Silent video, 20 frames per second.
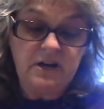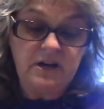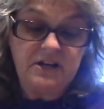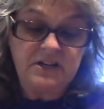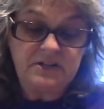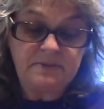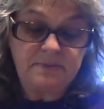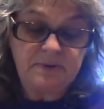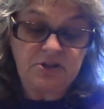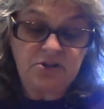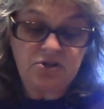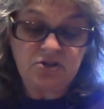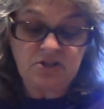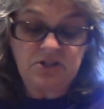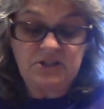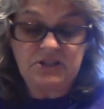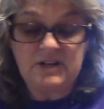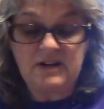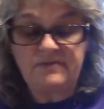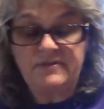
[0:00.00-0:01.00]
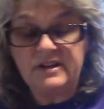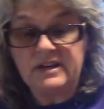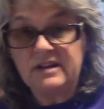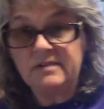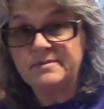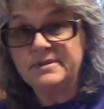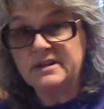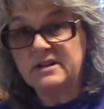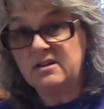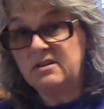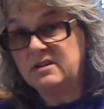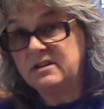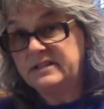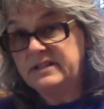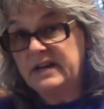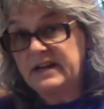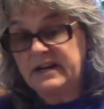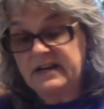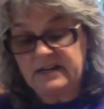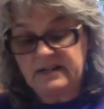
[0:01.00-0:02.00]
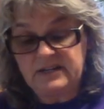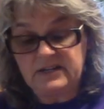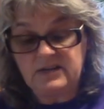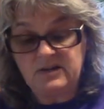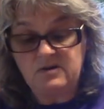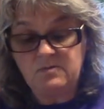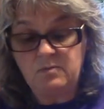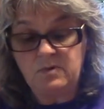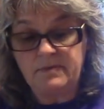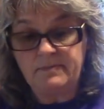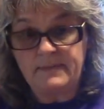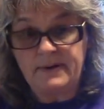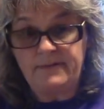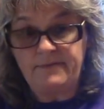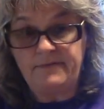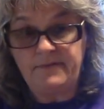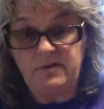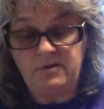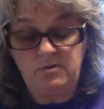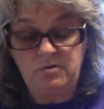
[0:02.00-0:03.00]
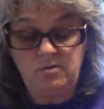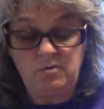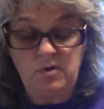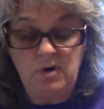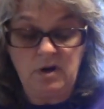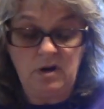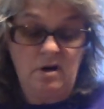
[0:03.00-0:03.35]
especially stuff that comes in contact with my food.